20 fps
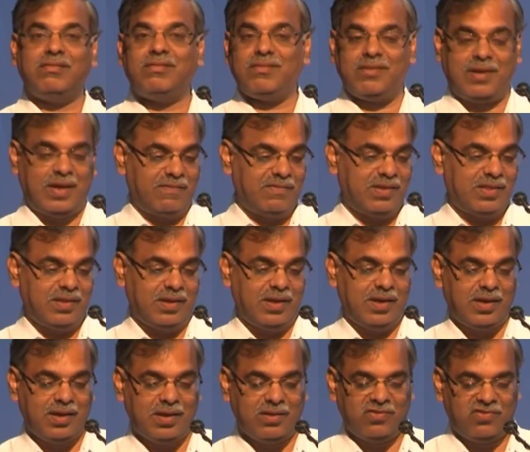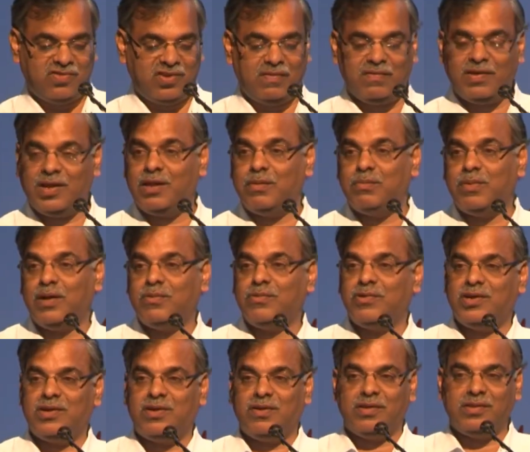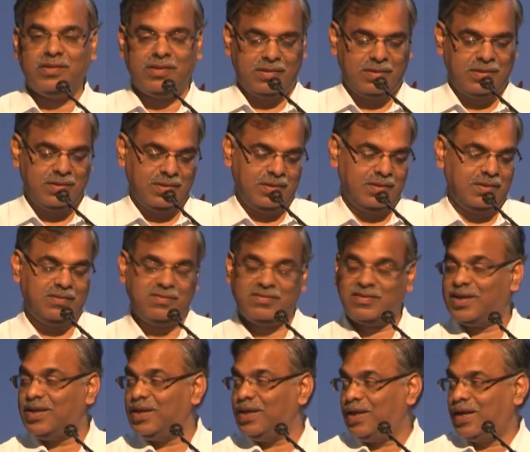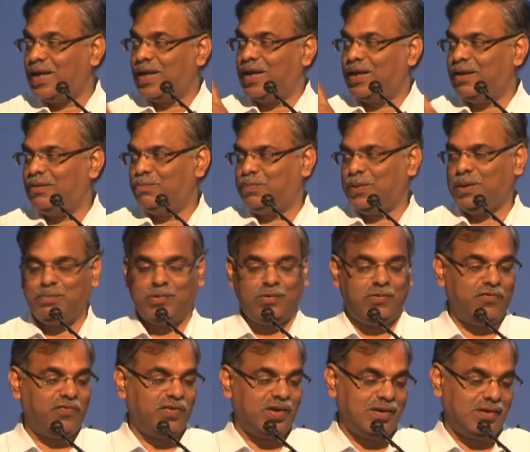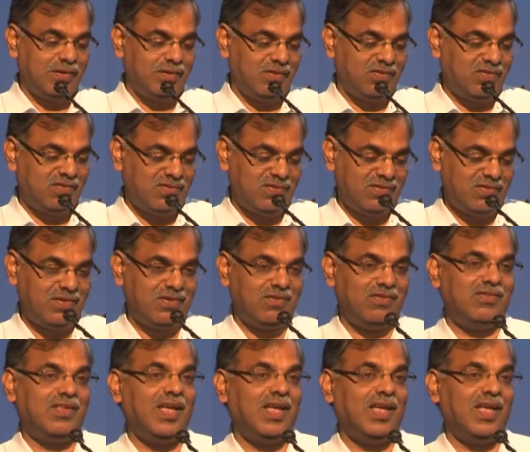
Revati, and Shiva Labha who did all the study and people who funded this research.